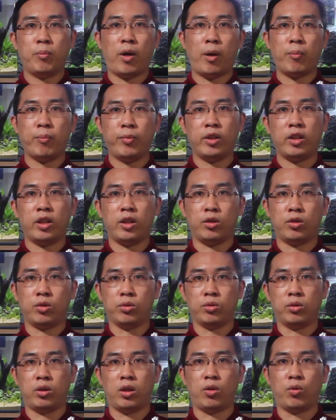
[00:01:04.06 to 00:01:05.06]
pumping
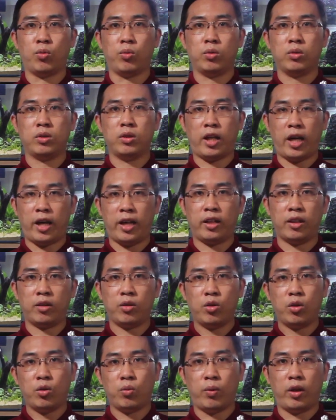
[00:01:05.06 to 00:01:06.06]
into the
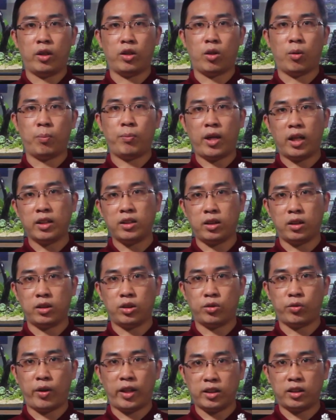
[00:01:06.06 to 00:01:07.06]
tank when your plant
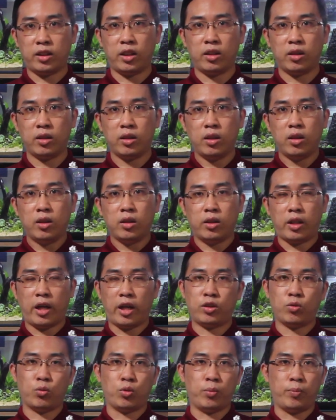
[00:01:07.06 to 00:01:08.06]
is resting,
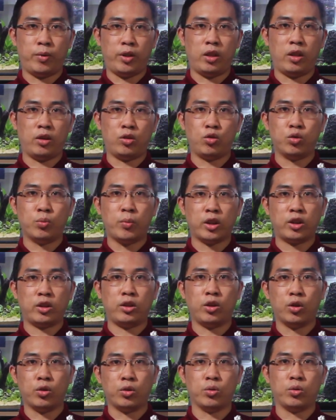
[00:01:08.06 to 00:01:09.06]
there will be too much
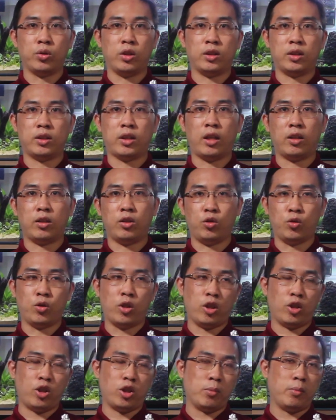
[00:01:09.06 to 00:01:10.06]
CO2 inside. You
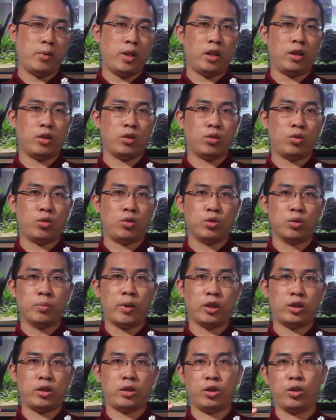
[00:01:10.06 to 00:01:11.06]
will accumulate too
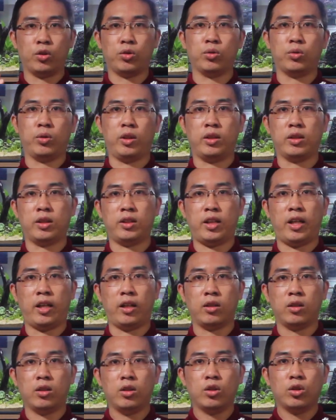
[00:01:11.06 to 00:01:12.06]
much CO2 in the
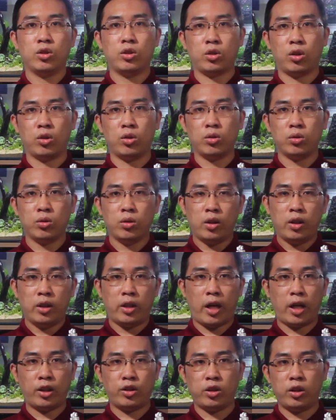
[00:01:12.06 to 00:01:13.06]
tank. So
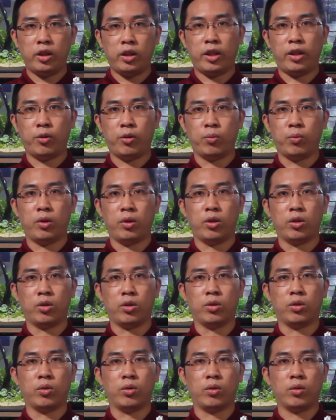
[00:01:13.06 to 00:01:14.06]
actually it
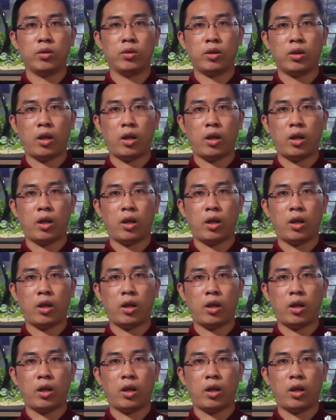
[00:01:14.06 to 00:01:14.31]
will